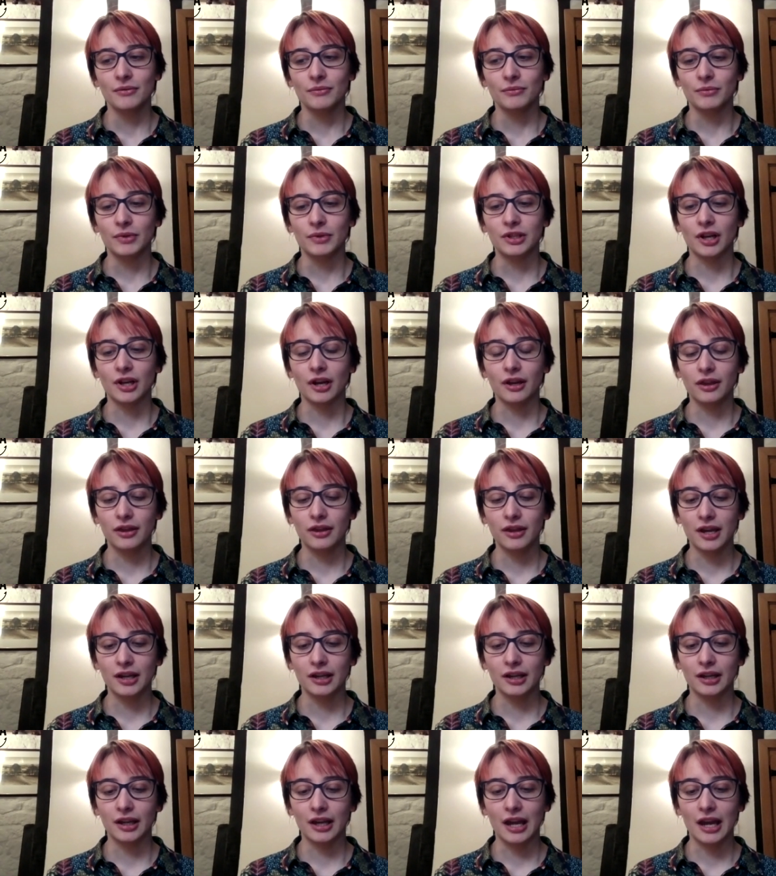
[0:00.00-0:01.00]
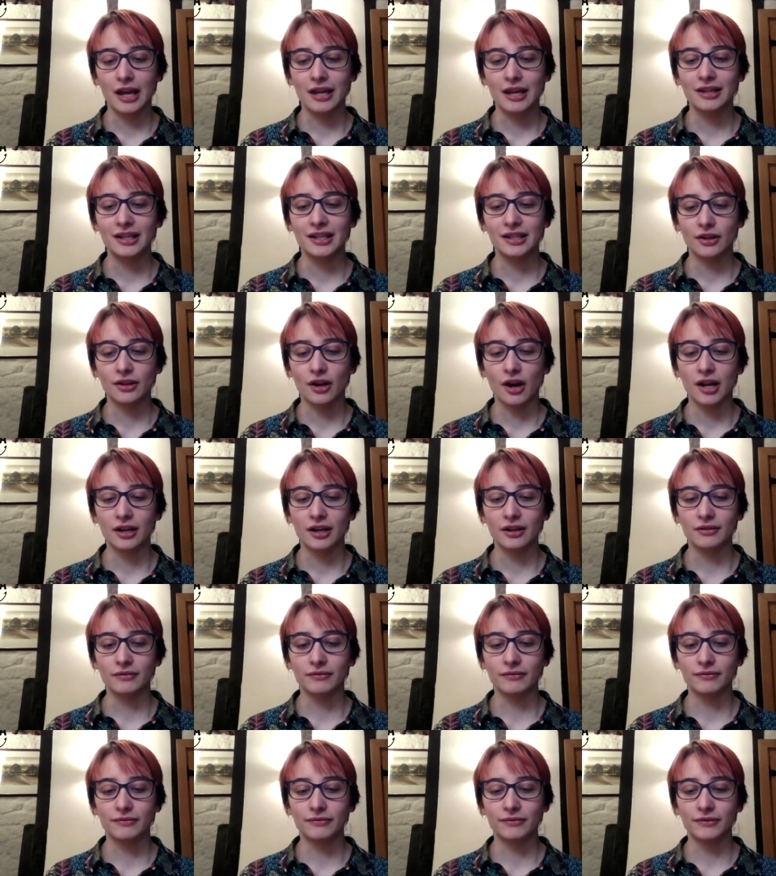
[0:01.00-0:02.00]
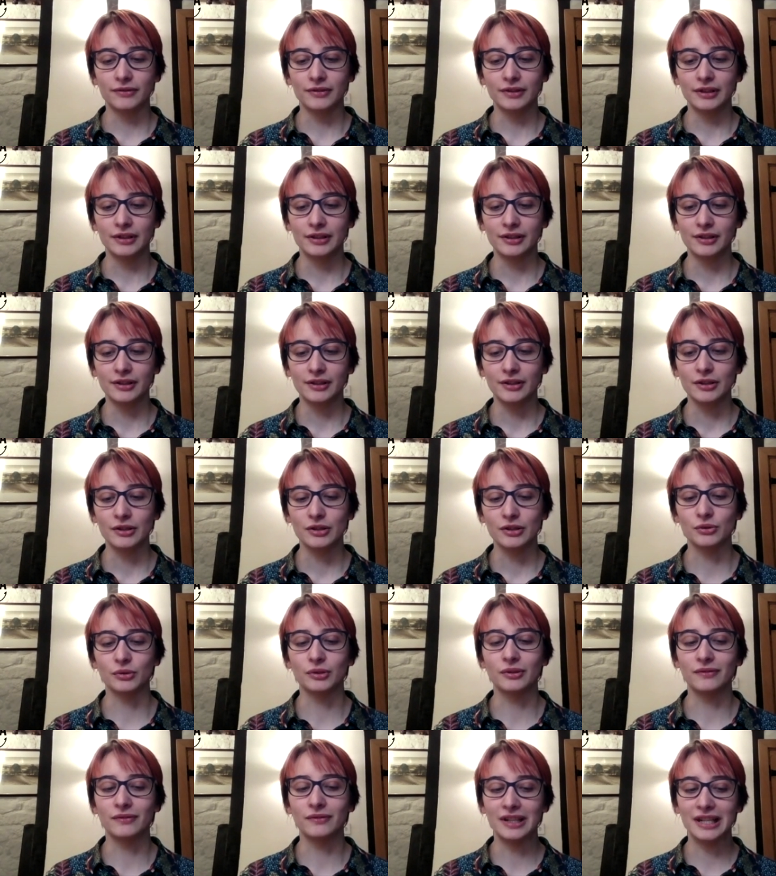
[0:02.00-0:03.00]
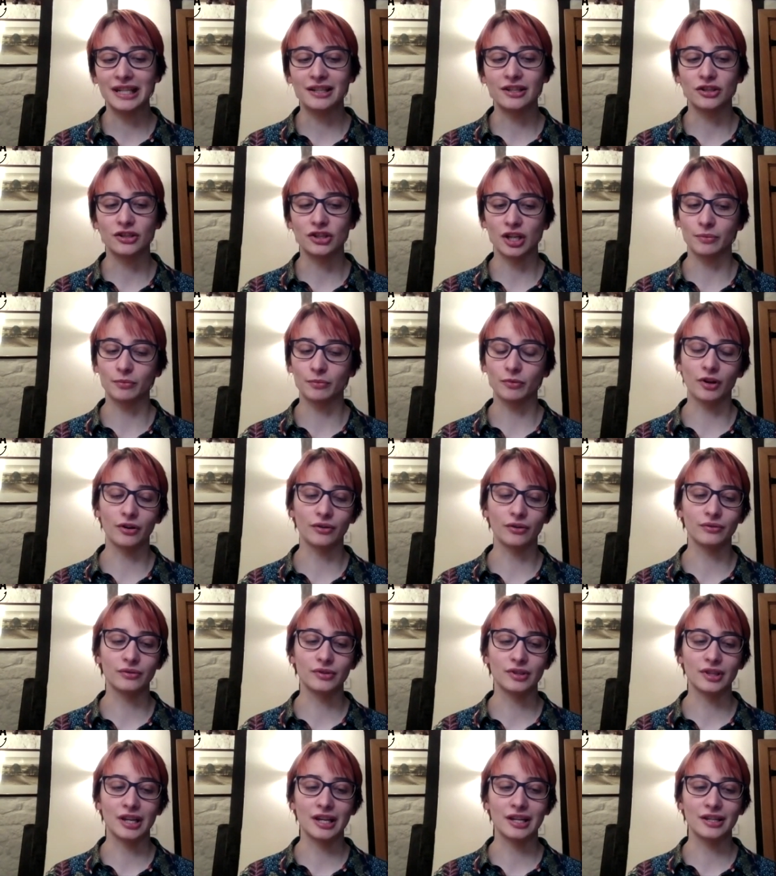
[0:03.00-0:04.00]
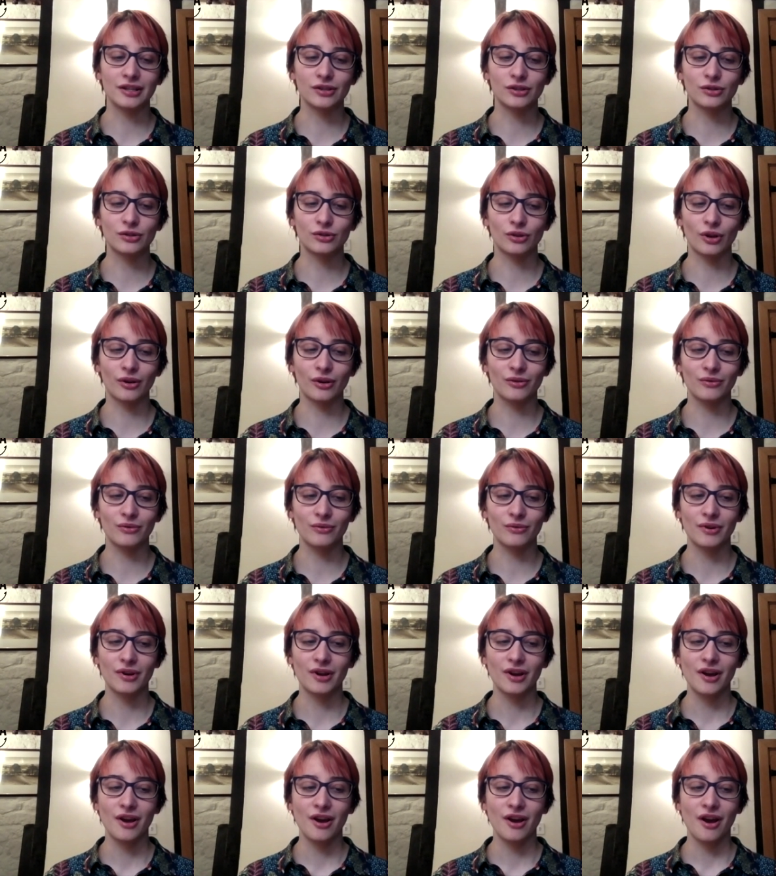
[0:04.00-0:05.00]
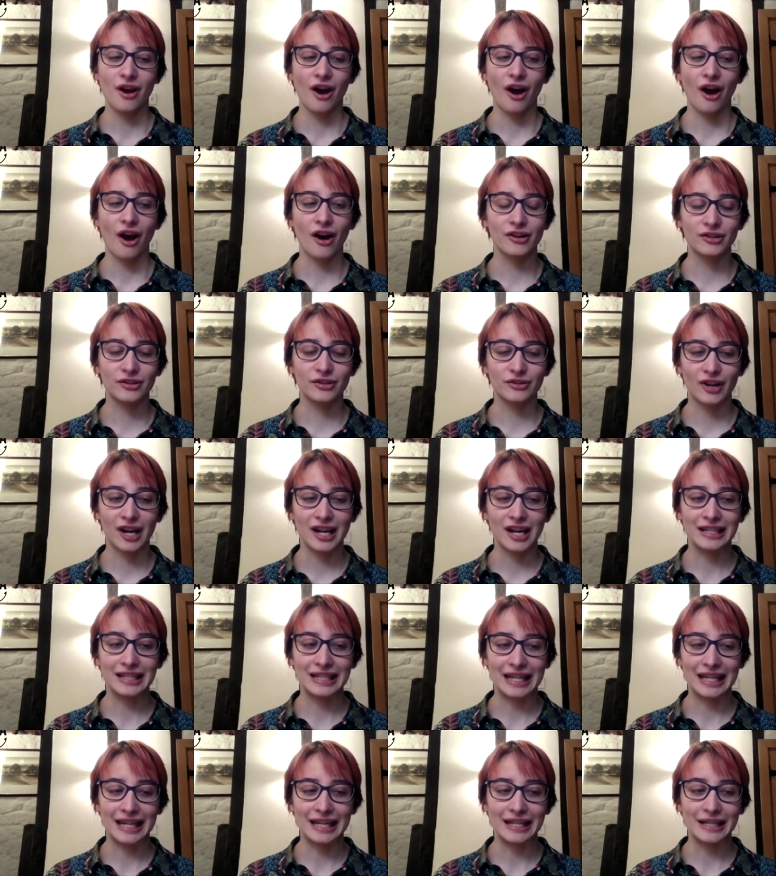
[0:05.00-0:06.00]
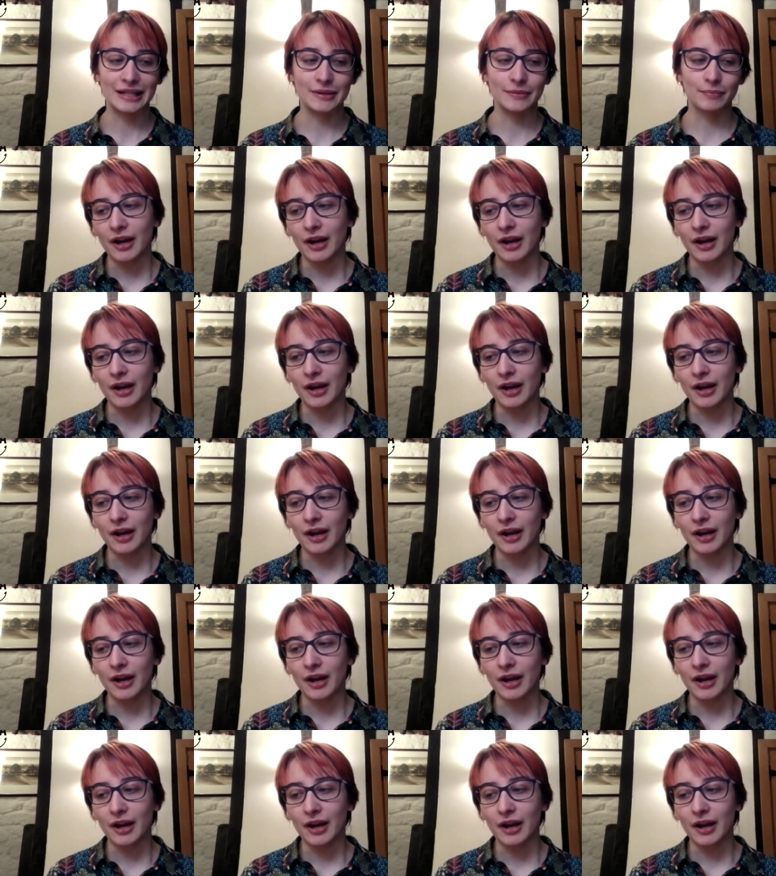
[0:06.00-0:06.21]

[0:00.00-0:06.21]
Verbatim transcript: which I think in these kind of sort of leadership roles is so underrated.